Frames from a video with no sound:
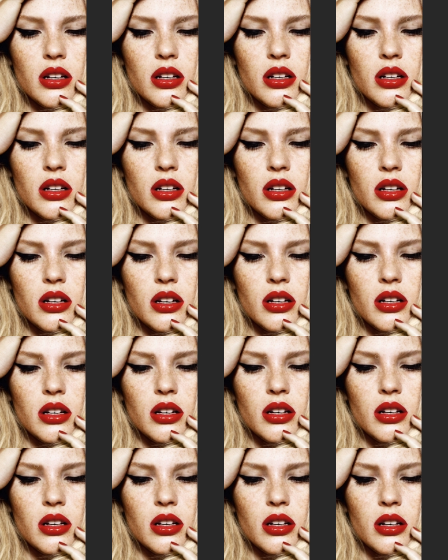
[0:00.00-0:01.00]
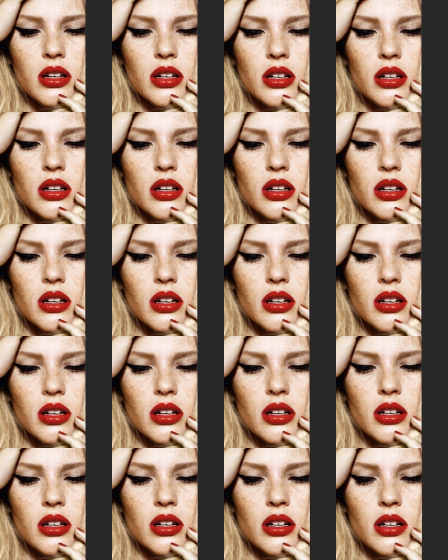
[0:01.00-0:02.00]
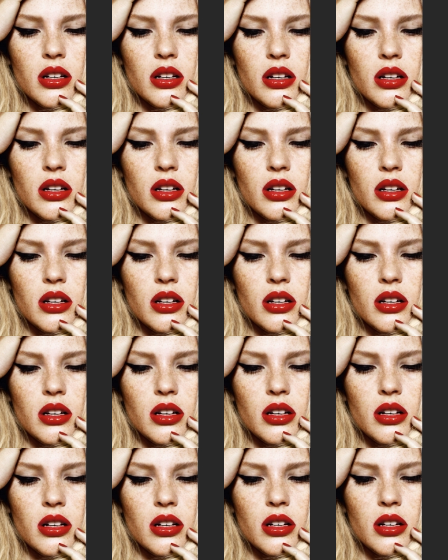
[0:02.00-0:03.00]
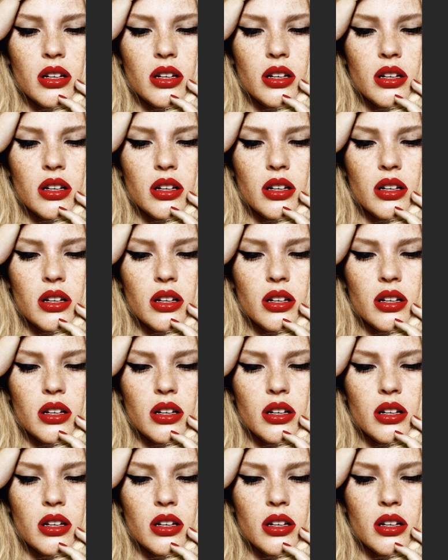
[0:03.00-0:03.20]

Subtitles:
Nothing is said.